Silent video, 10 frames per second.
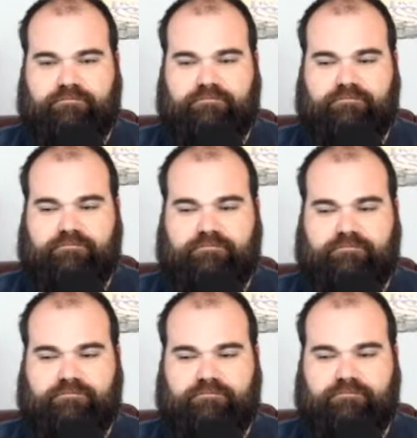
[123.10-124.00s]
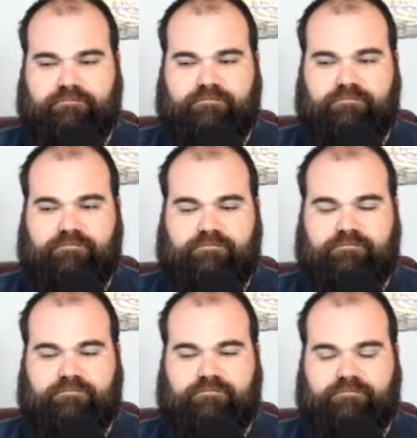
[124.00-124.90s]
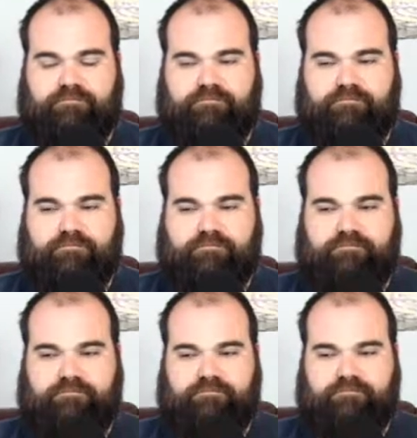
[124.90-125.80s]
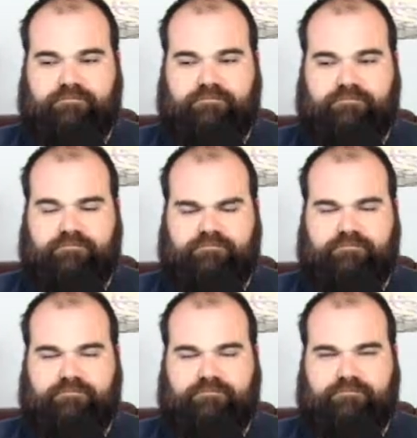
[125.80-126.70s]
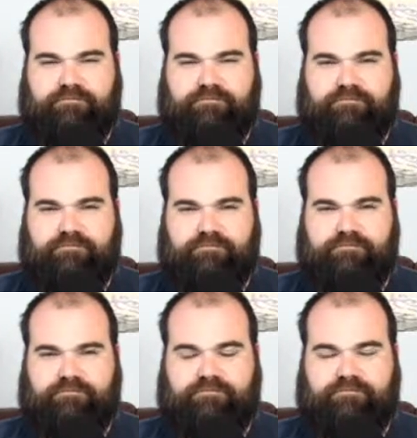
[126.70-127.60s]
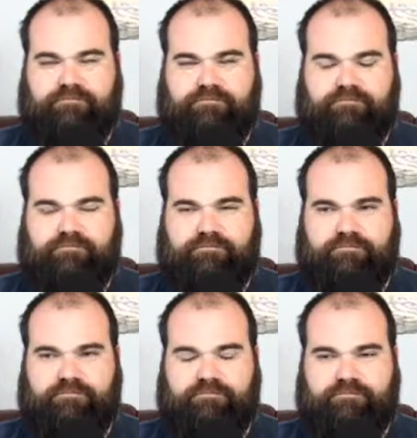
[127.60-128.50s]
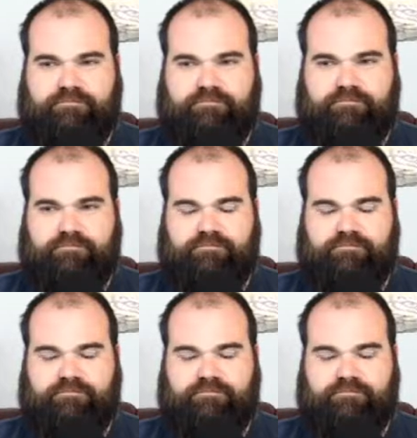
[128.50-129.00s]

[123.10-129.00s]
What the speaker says: [no speech]